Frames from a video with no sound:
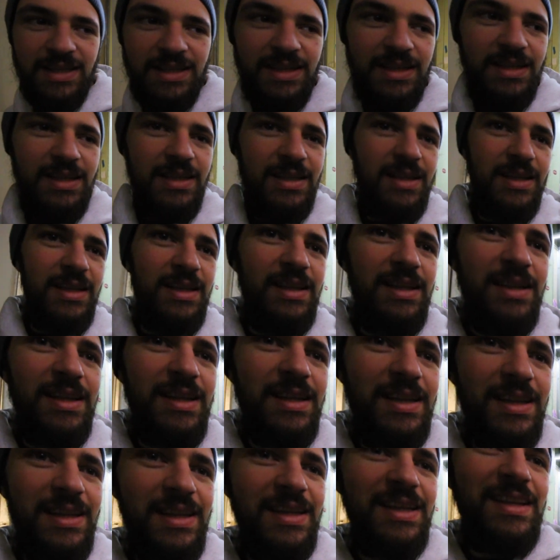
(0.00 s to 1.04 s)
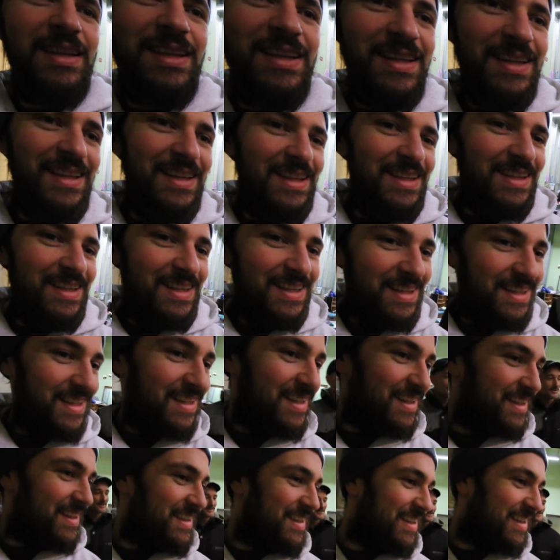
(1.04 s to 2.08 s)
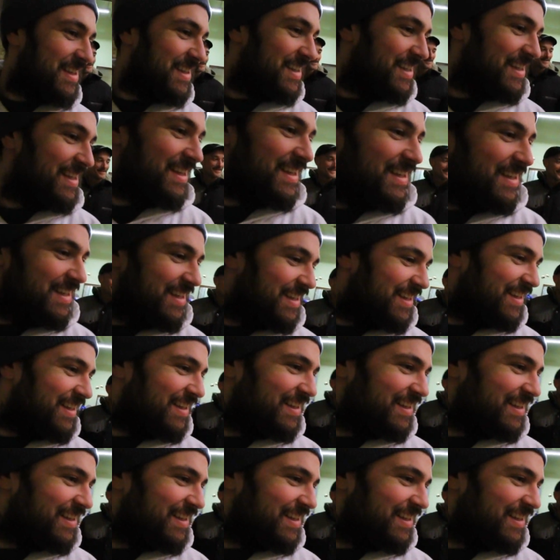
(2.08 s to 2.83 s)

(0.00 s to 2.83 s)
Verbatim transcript: Damn, look at those, son.